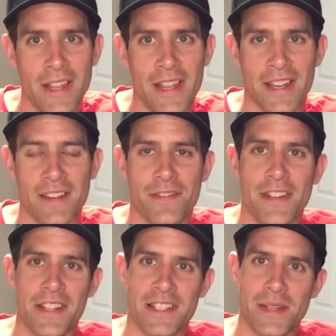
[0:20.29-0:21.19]
it can
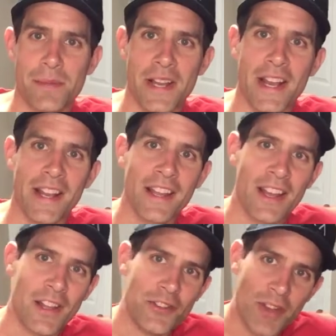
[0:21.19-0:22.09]
feel intimidating
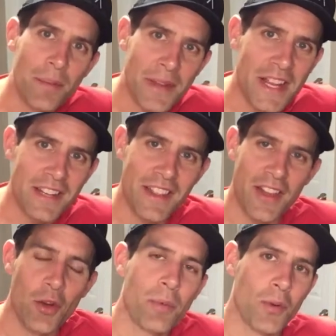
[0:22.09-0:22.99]
jumping into that
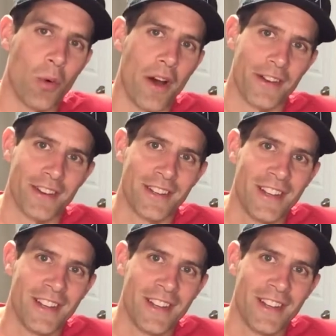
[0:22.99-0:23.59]
open water.